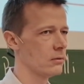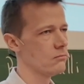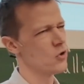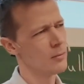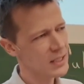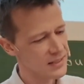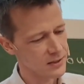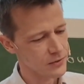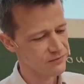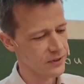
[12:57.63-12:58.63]

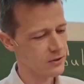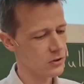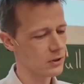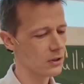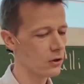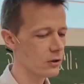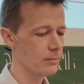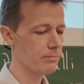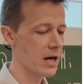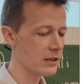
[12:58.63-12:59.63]
normalization function or the log
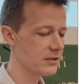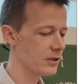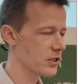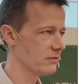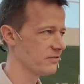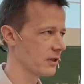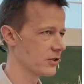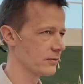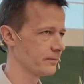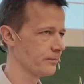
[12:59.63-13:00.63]
partition function.